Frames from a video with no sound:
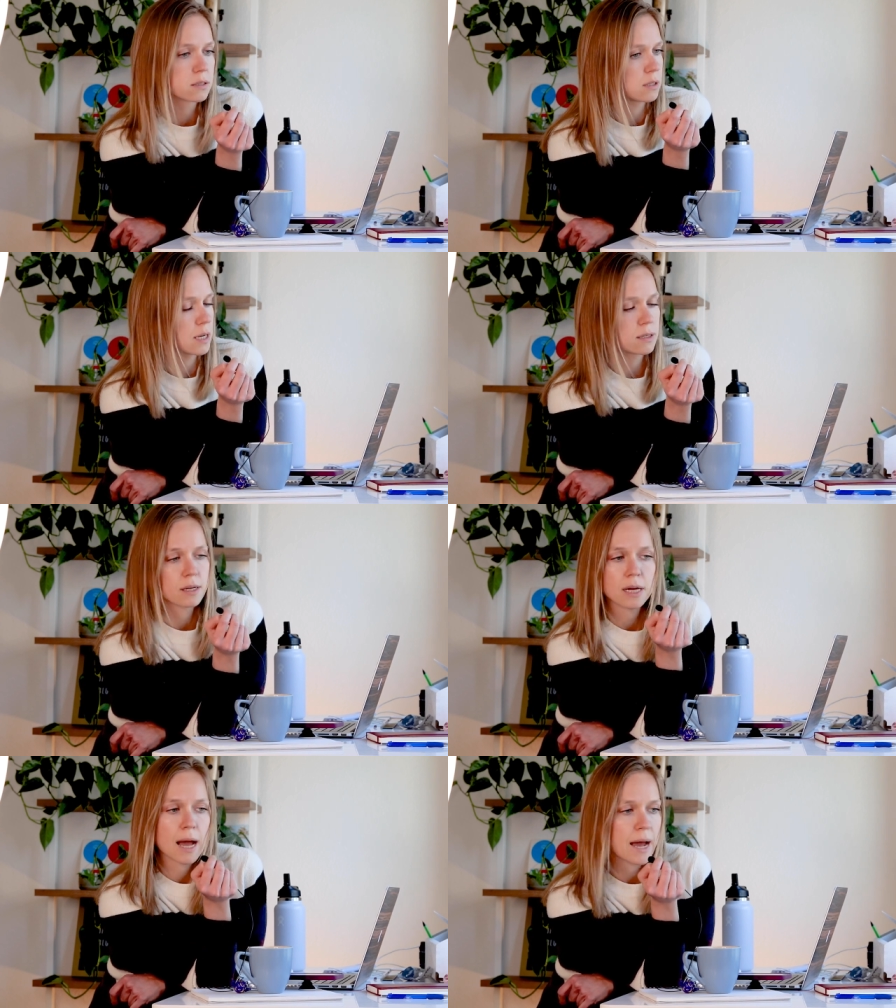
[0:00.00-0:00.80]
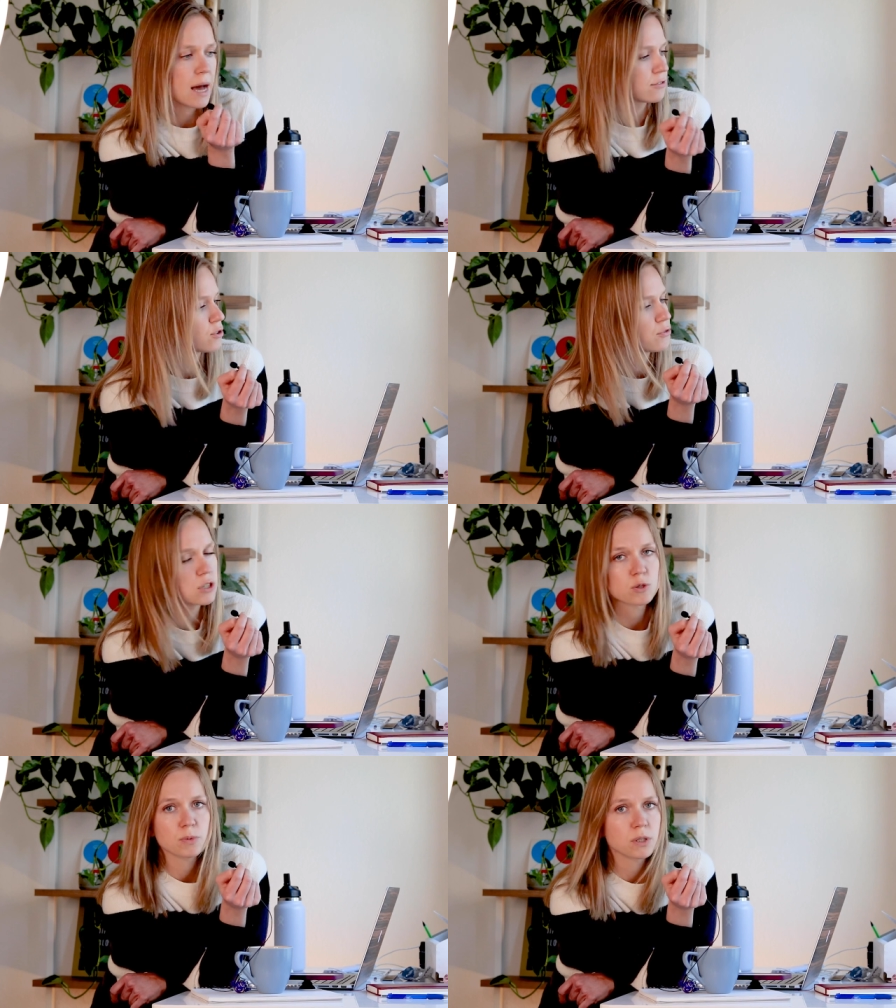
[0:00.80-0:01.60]
today. Like, I have to
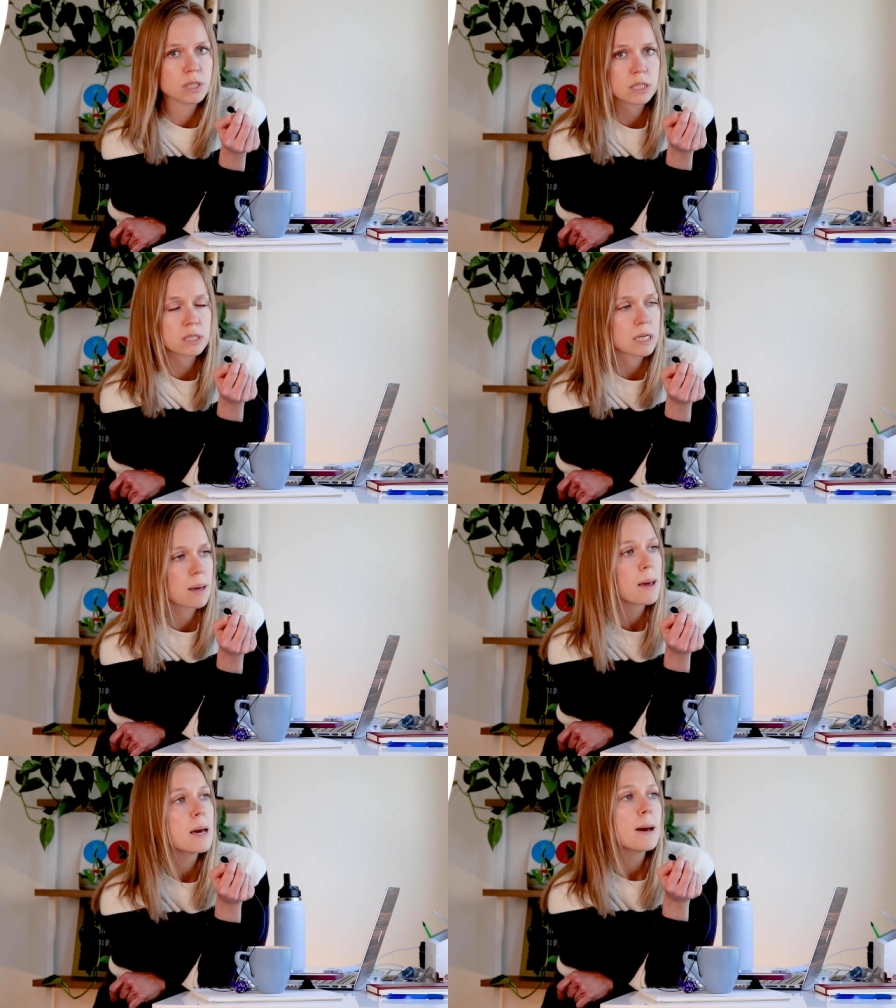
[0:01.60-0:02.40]
finish Linux today.